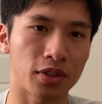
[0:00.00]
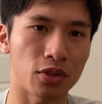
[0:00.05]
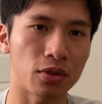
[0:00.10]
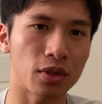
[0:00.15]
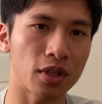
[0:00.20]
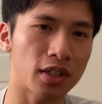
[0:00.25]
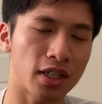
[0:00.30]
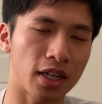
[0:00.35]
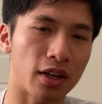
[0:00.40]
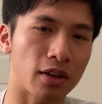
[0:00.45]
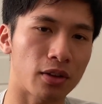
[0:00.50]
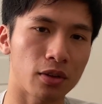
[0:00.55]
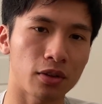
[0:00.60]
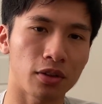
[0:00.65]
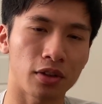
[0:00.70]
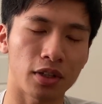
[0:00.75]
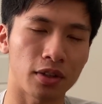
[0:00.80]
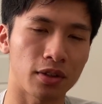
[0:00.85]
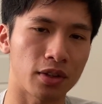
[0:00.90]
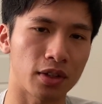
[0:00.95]
You can tell
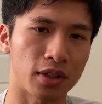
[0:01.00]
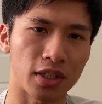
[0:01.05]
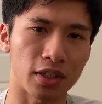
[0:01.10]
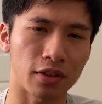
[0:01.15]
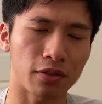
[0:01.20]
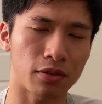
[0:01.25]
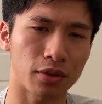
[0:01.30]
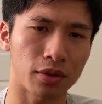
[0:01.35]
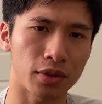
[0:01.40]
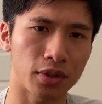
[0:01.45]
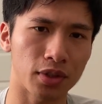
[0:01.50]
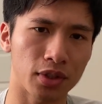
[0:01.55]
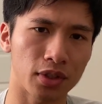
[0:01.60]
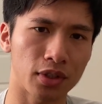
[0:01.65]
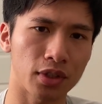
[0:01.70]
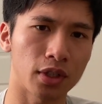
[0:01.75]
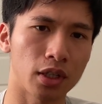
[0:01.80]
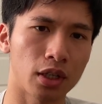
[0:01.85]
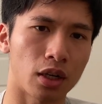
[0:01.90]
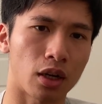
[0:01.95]
in the difference
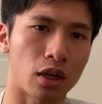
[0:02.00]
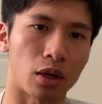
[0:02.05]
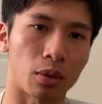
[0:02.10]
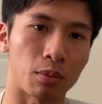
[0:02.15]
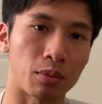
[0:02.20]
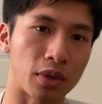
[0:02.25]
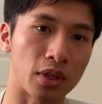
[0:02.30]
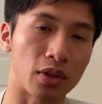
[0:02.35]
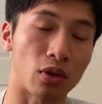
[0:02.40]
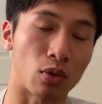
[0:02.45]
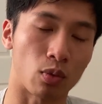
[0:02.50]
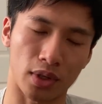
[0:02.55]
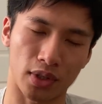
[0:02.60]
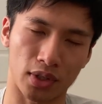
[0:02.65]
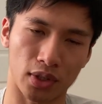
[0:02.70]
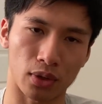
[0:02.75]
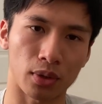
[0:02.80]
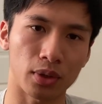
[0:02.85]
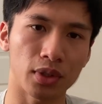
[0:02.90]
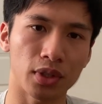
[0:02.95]
um, in the
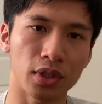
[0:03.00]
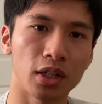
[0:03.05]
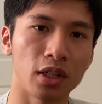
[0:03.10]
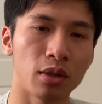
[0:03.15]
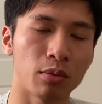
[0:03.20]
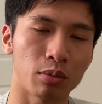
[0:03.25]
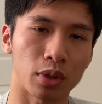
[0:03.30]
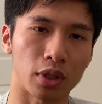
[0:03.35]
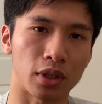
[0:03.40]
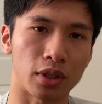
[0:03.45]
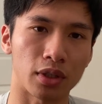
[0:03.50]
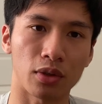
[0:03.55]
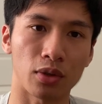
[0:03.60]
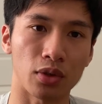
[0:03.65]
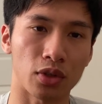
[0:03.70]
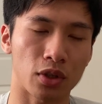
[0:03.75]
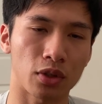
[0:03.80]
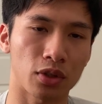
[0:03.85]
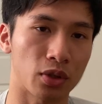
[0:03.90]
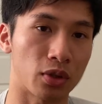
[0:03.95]
results, but
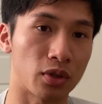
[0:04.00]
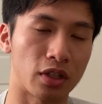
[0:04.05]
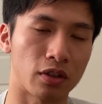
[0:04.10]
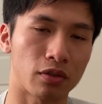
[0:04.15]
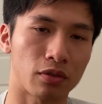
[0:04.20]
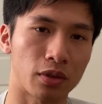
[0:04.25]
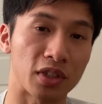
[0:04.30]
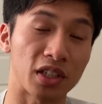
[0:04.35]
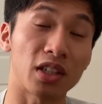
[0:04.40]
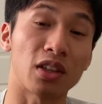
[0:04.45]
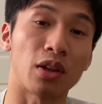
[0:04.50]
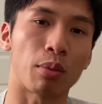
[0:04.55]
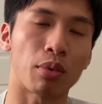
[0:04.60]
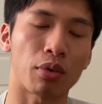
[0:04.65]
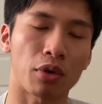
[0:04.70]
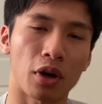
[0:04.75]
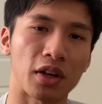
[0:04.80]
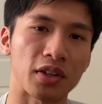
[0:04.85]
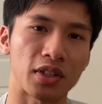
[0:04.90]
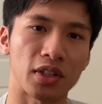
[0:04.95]
there's also a difference in the
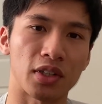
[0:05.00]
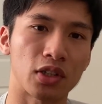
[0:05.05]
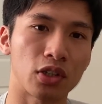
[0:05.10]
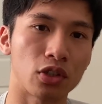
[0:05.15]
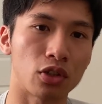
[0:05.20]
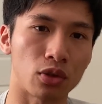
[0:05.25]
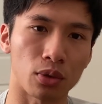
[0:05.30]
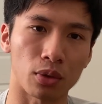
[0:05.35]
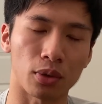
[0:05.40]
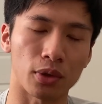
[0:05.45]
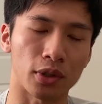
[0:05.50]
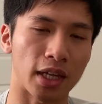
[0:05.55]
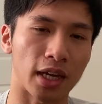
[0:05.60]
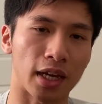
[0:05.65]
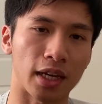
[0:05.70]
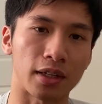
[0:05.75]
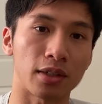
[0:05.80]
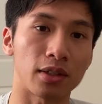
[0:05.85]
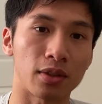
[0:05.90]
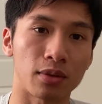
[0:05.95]
process too
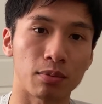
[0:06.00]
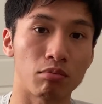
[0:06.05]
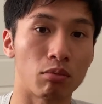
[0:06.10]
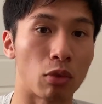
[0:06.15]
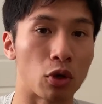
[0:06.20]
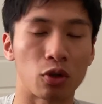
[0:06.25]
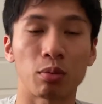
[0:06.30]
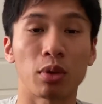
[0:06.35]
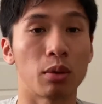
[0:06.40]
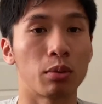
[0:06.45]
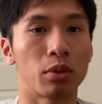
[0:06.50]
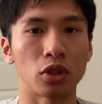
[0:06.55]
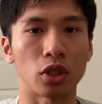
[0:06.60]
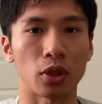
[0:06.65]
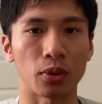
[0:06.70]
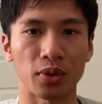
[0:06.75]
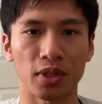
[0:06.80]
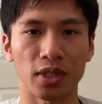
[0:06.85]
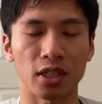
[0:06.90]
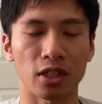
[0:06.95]
that most people
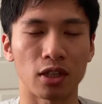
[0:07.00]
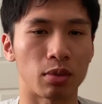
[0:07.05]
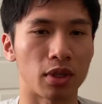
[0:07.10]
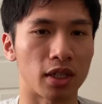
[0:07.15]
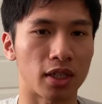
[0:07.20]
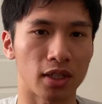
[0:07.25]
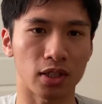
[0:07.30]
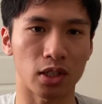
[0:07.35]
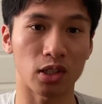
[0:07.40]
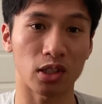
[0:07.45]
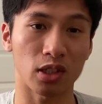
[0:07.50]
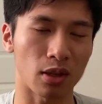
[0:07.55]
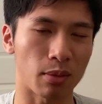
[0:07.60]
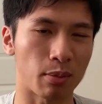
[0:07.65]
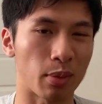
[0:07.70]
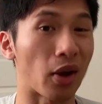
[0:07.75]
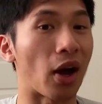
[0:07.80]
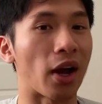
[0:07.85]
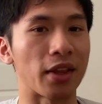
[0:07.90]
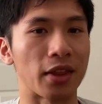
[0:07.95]
don't see because it's the
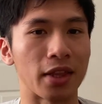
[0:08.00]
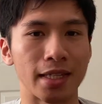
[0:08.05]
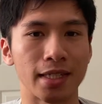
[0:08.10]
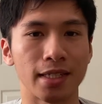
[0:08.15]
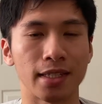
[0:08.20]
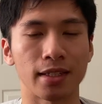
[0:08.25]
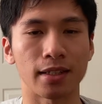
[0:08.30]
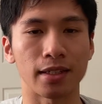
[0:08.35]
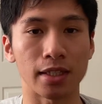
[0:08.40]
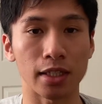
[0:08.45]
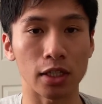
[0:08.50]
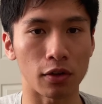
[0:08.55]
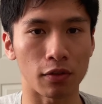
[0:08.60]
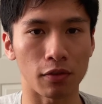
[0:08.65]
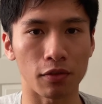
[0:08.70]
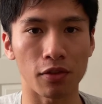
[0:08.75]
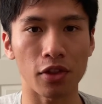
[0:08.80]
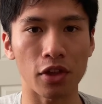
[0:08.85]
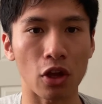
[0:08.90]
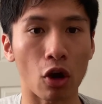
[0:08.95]
behind the scenes
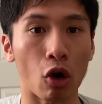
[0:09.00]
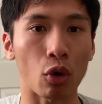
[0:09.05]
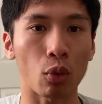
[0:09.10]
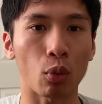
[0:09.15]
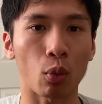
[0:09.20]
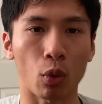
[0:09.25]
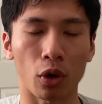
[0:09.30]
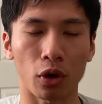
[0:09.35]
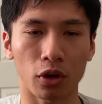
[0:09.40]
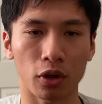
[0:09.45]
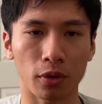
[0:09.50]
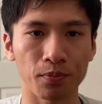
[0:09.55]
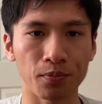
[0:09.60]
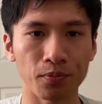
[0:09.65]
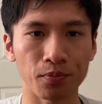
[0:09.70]
of the artwork.